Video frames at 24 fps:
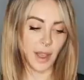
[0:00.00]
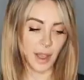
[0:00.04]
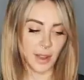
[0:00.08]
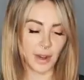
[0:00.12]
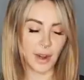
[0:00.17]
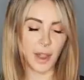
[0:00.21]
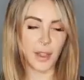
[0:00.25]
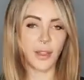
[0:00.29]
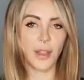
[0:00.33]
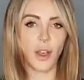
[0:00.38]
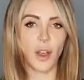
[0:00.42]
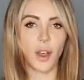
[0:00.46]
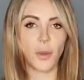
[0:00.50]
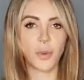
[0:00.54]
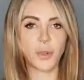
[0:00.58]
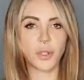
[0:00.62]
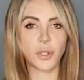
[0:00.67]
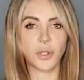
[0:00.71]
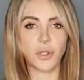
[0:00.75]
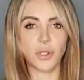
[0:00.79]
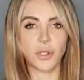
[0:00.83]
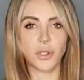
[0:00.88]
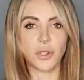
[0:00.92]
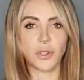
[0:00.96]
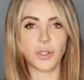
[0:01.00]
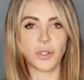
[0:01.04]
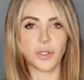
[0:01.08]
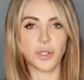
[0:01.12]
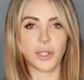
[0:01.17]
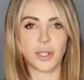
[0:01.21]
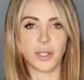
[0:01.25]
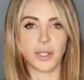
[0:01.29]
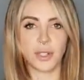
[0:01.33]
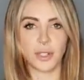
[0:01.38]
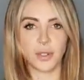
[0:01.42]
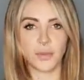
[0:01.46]
Another option you can use
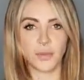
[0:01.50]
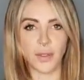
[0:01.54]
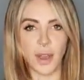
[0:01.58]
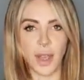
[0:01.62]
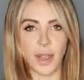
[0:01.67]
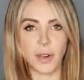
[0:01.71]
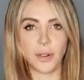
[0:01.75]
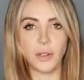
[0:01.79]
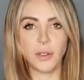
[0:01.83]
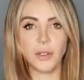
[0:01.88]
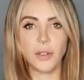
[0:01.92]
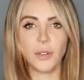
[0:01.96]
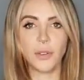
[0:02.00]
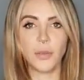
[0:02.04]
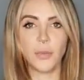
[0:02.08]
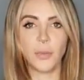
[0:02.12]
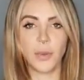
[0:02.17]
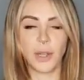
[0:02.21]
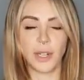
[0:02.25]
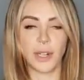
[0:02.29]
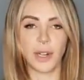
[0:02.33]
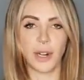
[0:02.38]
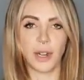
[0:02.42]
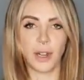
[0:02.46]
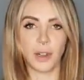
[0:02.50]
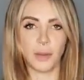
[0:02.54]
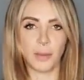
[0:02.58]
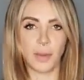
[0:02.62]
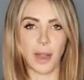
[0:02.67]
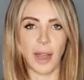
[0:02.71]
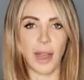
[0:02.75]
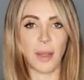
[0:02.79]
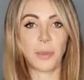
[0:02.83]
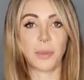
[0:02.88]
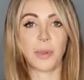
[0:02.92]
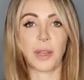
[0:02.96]
is vinyl, but
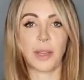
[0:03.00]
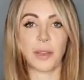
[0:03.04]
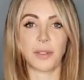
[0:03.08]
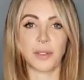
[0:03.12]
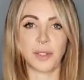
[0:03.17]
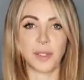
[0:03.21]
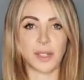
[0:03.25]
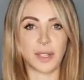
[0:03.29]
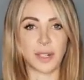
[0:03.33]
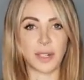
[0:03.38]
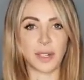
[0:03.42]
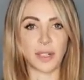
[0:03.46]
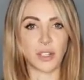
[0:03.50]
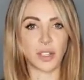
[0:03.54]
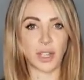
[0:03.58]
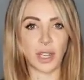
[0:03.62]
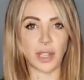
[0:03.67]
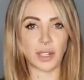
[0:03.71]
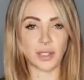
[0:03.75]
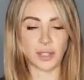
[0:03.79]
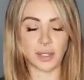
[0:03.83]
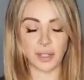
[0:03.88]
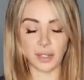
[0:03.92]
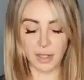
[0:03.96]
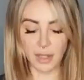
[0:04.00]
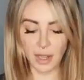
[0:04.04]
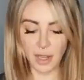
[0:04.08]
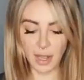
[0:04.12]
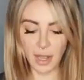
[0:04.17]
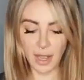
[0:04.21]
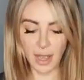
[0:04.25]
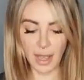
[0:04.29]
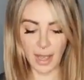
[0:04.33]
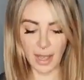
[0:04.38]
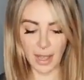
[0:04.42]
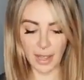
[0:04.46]
I play on CDJs.
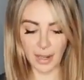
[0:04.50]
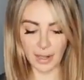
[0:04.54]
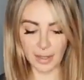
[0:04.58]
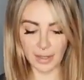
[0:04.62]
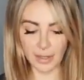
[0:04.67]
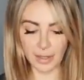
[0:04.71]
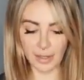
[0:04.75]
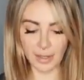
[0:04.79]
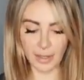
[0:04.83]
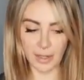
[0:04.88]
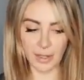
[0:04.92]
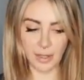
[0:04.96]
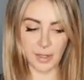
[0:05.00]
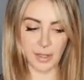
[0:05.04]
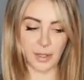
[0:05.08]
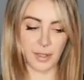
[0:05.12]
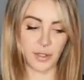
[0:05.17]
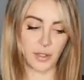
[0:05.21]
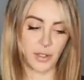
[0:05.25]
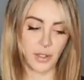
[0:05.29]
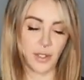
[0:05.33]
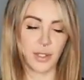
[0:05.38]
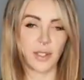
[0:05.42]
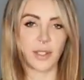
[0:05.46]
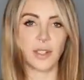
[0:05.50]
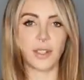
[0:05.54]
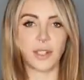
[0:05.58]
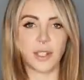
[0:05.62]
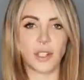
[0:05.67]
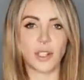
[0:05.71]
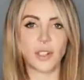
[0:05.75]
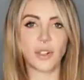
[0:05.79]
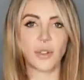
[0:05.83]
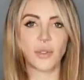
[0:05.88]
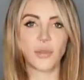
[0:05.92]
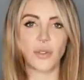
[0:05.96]
And it's just the
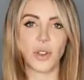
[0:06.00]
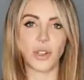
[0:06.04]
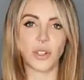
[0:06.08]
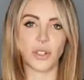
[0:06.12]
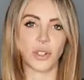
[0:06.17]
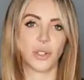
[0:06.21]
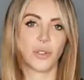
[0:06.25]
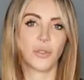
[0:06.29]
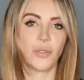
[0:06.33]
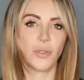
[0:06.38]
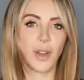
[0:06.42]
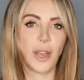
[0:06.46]
digital version of